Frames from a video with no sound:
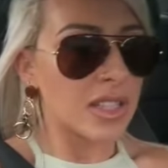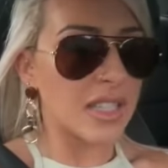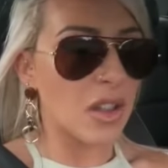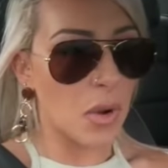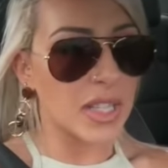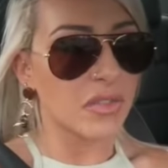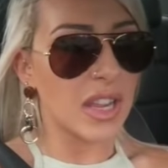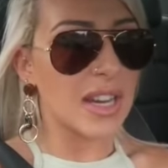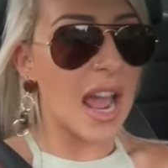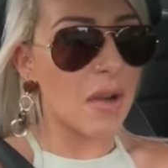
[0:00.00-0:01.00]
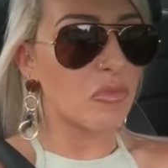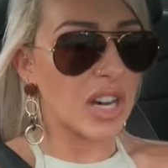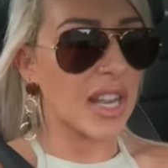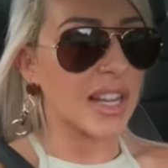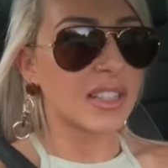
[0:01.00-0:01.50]
Since I went to Vietnam,
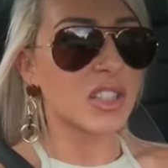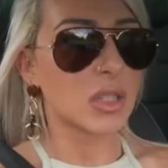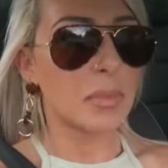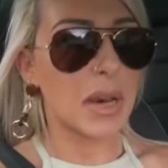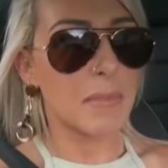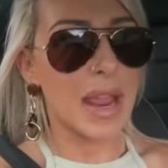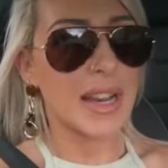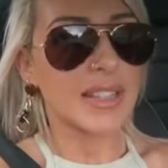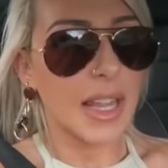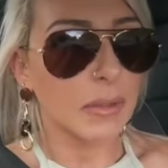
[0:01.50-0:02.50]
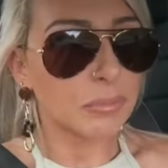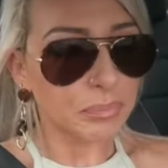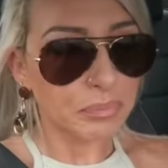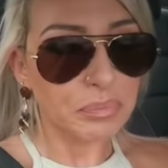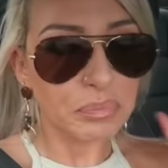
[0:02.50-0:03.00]
really, it's just been
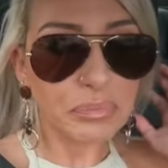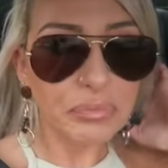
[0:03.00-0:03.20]
amazing.